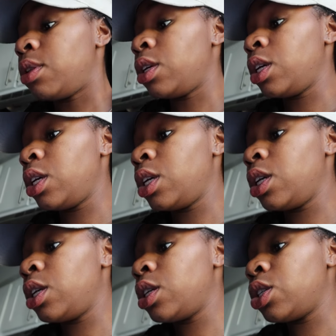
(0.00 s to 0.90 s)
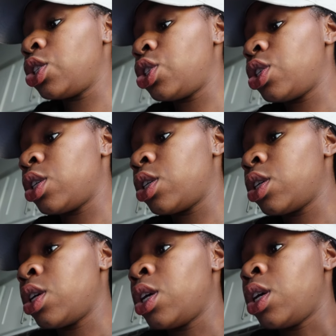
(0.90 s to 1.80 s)
bleach.
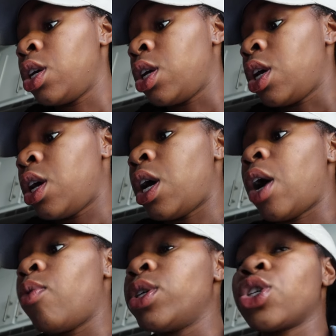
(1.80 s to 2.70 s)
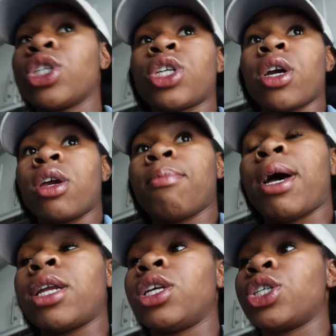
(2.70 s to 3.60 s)
I was gonna start getting
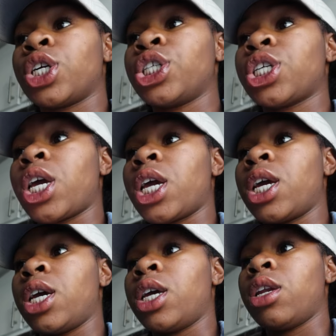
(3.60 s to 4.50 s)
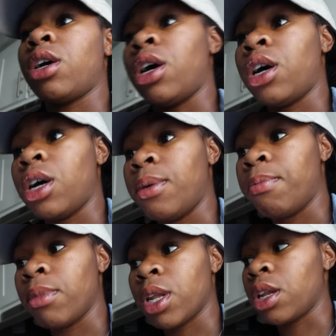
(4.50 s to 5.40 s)
my detergent and
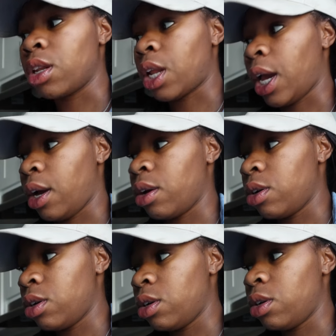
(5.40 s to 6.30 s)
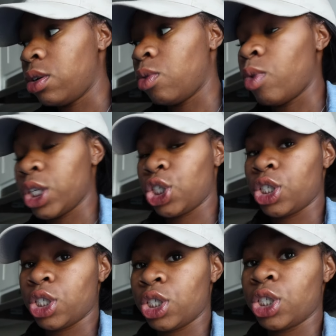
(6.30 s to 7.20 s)
um, like
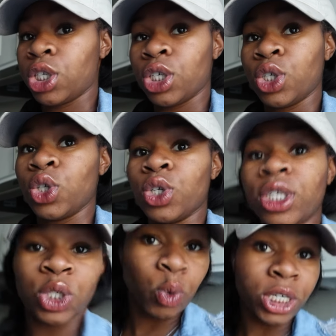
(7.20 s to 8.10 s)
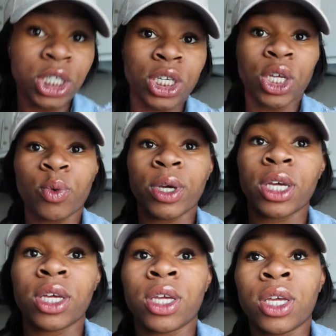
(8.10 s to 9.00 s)
washing, uh, dishwashing
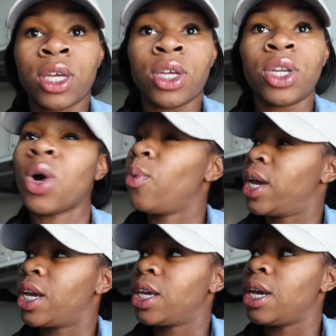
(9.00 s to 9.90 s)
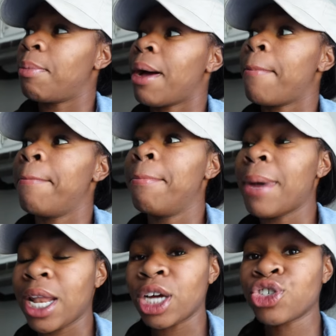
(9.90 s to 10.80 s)
liquid. No, wait, yeah, my,
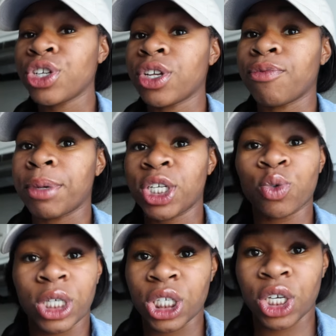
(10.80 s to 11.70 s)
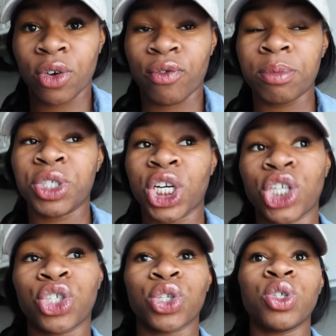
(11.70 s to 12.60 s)
my laundry stuff and my dishwashing liquid from
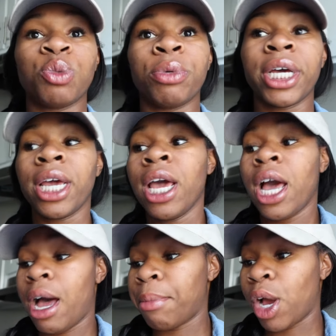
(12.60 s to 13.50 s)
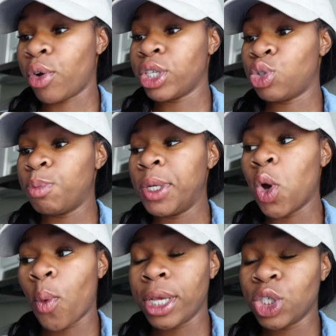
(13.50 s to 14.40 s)
Trader Joe's, but I'm not going to be
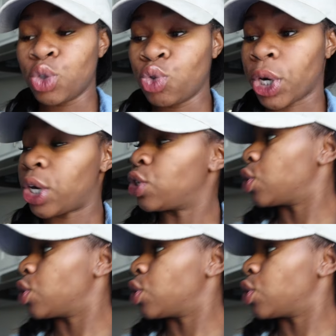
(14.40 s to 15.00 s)
going to Trader